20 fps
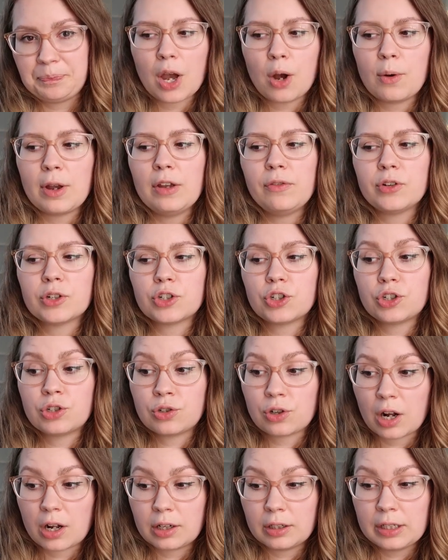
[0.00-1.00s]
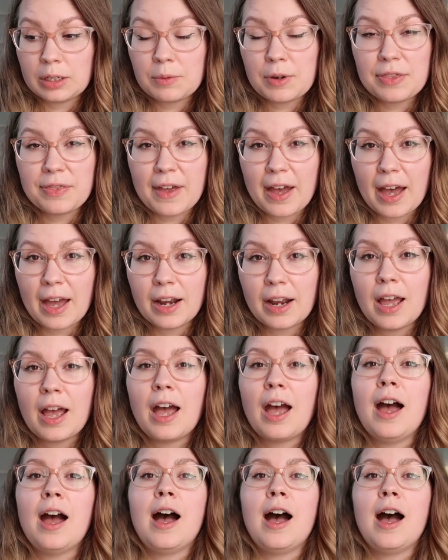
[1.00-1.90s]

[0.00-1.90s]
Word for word: So if you're struggling with that,